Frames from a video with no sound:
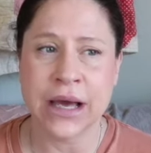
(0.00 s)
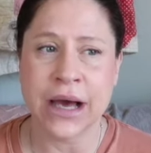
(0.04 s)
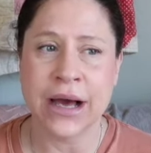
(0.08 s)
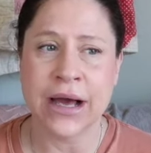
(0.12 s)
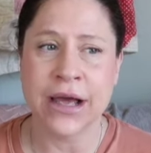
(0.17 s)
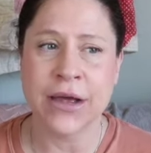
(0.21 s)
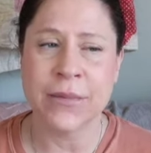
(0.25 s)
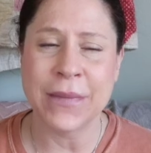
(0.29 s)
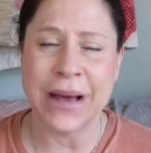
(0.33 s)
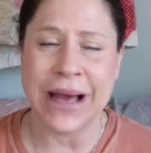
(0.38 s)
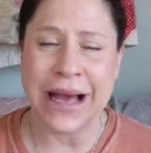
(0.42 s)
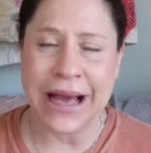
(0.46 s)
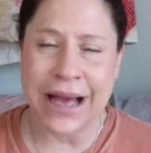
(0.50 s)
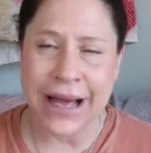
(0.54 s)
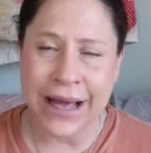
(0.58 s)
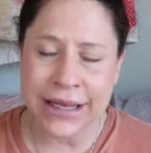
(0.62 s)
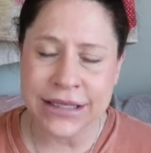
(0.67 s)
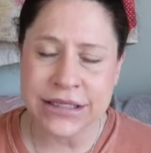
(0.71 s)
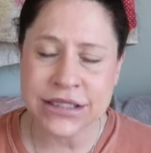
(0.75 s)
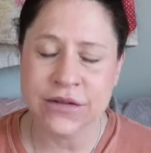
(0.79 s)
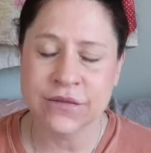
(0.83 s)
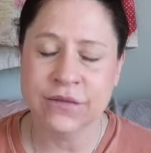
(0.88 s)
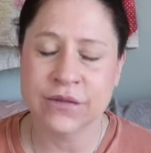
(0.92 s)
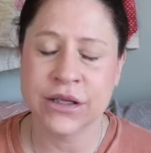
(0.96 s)
I am
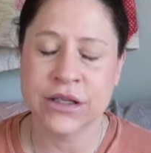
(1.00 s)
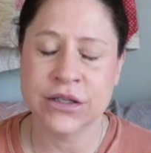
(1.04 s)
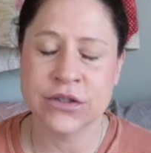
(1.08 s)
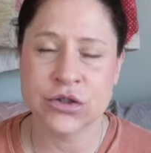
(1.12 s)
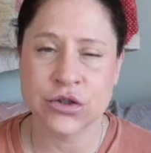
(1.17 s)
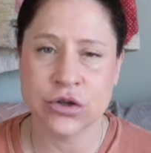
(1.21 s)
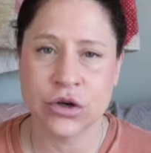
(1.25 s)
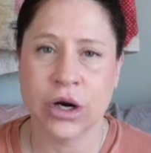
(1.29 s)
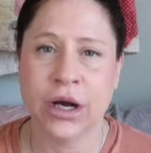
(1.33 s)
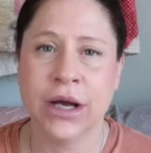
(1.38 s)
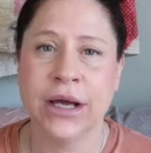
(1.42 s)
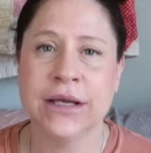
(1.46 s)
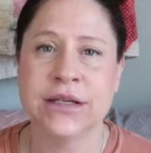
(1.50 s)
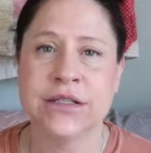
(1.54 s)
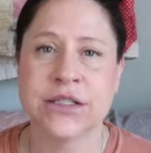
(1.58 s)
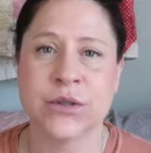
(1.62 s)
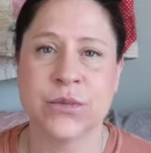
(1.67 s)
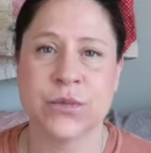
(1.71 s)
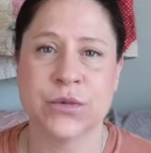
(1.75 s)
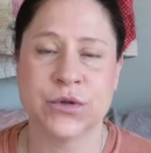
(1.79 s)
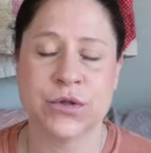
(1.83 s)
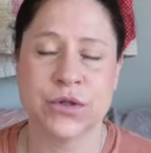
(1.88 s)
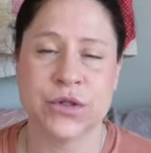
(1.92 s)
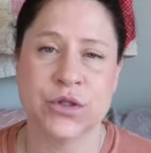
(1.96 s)
actively trying to
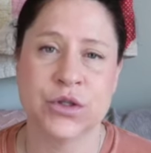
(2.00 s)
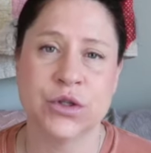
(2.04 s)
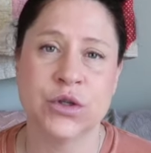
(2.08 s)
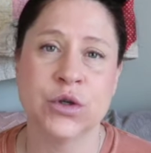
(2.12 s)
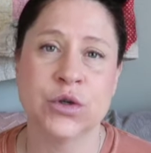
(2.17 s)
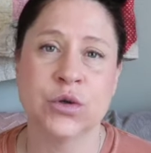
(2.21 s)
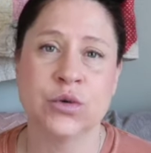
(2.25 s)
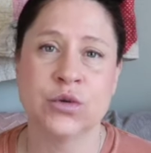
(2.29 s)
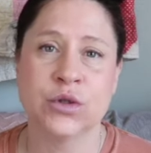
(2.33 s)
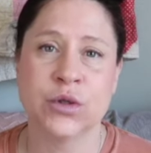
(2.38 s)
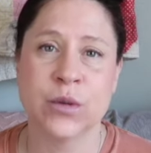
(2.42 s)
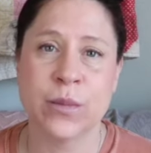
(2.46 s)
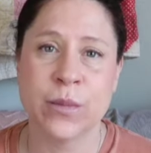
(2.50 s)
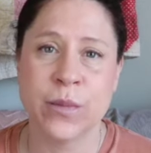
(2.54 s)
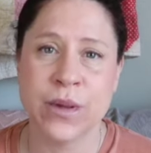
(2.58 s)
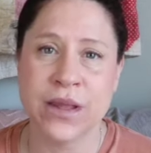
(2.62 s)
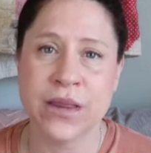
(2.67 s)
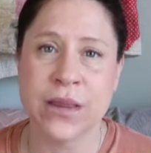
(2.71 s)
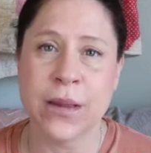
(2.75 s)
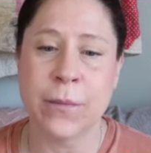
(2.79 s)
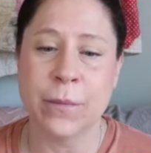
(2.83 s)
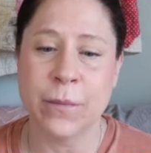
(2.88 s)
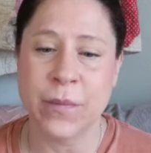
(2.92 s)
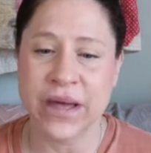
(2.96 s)
pursue to be
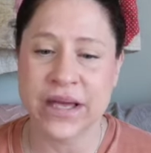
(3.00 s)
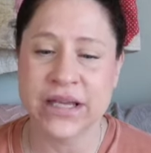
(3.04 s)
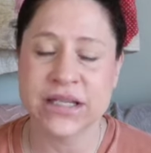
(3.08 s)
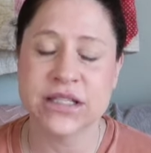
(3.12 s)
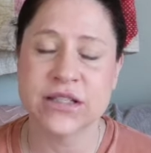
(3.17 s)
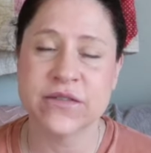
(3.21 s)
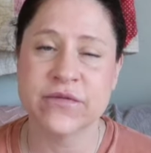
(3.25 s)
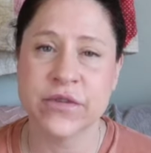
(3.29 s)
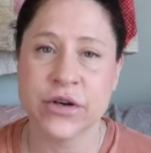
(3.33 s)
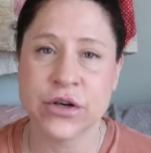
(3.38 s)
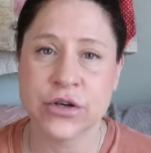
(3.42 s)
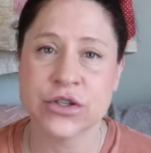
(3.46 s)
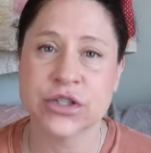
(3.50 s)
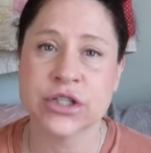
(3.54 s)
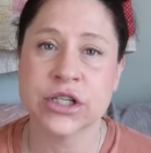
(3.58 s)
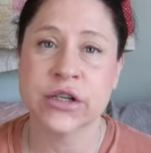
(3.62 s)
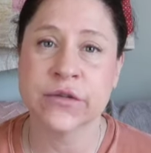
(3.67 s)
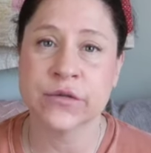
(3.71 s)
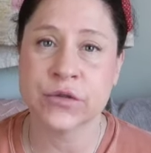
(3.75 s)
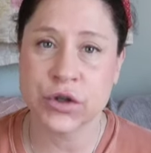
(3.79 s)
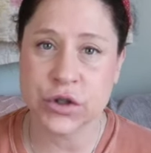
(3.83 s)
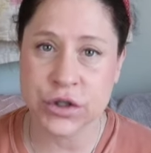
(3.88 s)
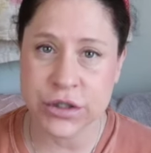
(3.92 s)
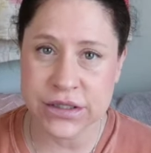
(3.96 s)
the best version
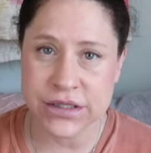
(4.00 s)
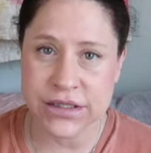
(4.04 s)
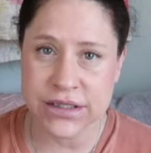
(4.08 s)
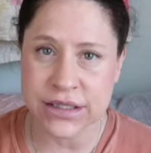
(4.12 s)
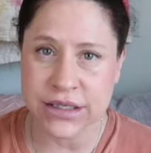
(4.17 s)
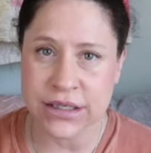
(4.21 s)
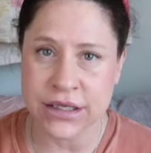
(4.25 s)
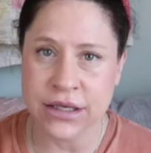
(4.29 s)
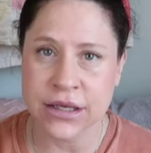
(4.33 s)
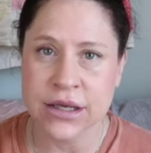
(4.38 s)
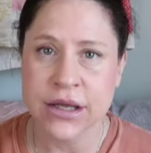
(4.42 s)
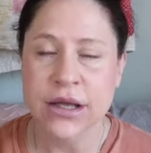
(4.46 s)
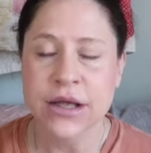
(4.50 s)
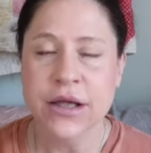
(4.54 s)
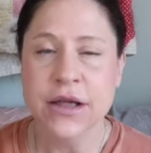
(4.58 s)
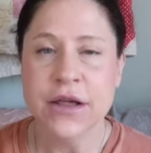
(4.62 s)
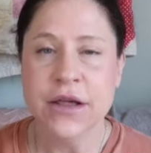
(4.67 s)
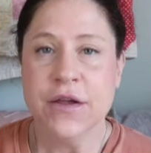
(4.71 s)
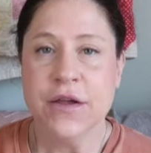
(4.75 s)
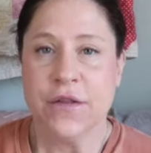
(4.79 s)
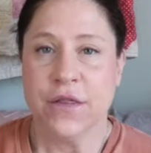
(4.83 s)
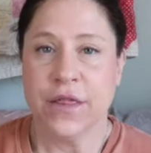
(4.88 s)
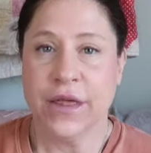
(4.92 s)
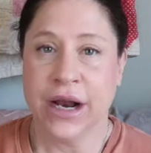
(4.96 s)
of Chrissy
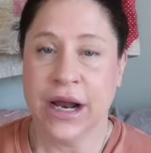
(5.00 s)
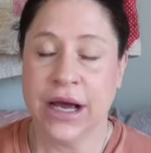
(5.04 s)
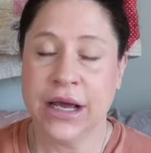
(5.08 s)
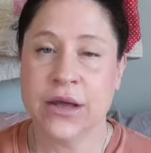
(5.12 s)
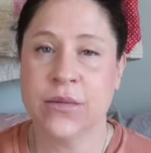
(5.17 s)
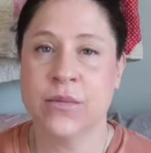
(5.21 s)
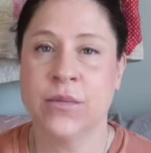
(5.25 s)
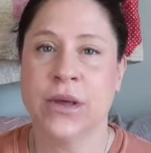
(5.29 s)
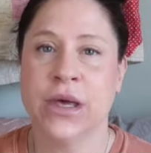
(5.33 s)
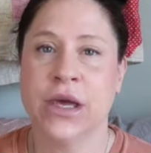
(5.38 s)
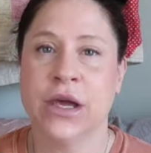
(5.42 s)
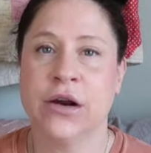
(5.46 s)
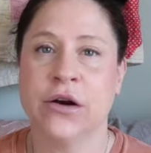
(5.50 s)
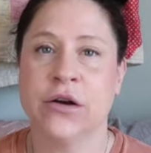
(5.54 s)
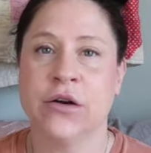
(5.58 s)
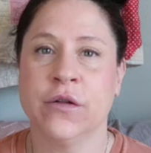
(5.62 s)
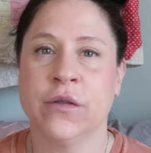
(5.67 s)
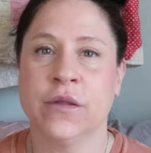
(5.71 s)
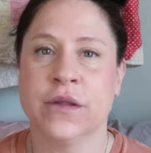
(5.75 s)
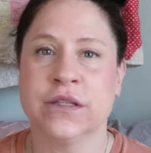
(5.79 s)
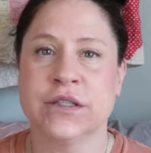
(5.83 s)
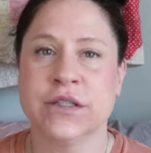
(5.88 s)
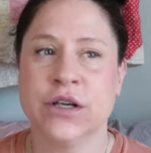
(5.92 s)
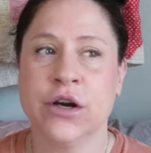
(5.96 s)
that I can be here
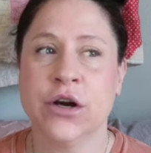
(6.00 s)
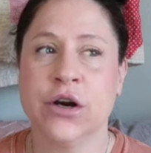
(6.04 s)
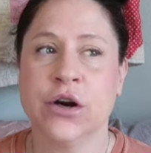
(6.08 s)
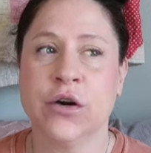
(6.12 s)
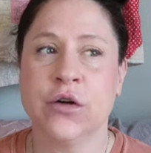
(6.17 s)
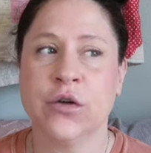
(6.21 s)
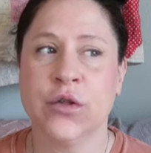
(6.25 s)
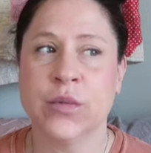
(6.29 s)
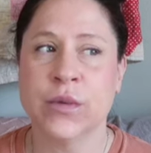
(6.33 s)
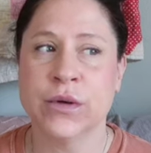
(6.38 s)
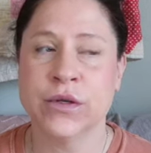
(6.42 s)
on this earth.